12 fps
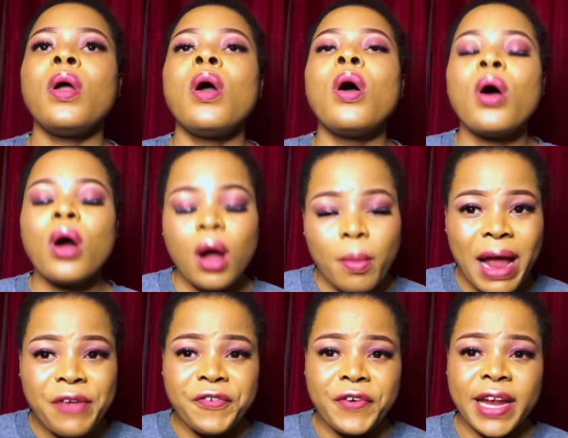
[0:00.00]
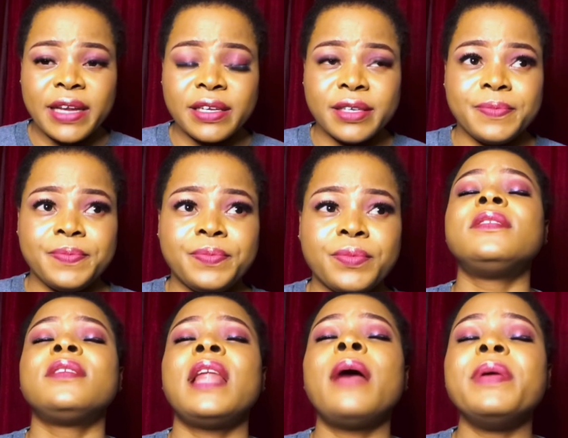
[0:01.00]
Oh my friend,
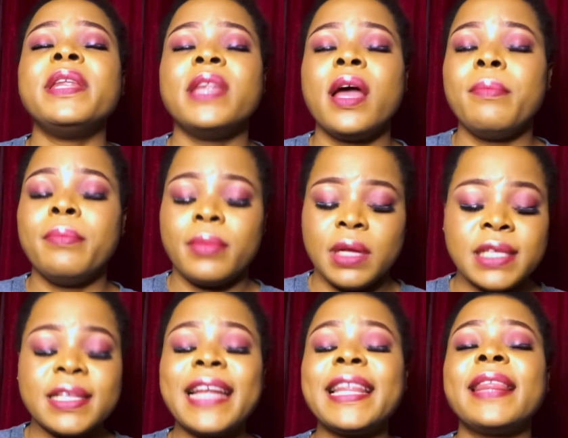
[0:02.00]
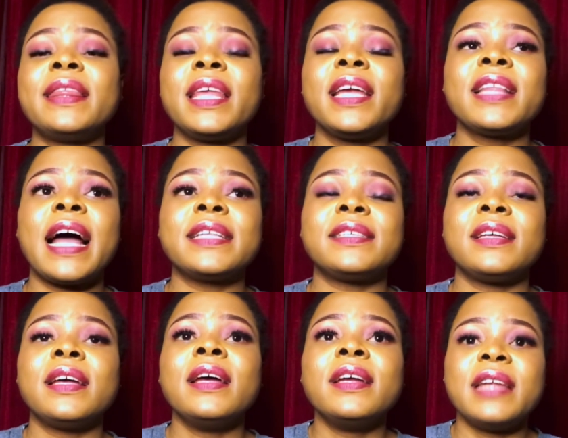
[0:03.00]
let me name. He said they think that
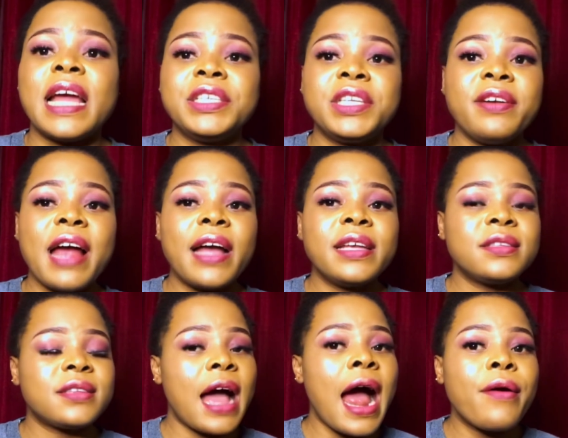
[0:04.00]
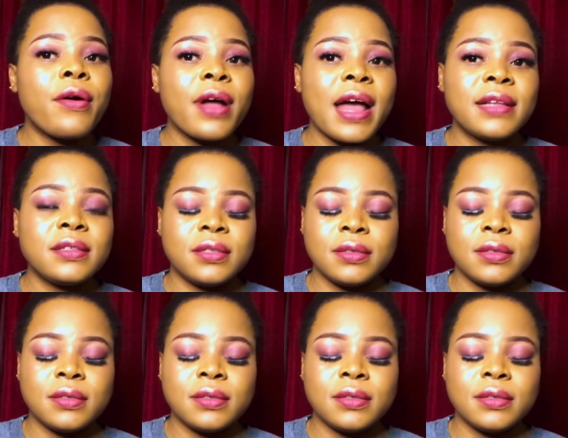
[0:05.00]
Nigeria is arrogant,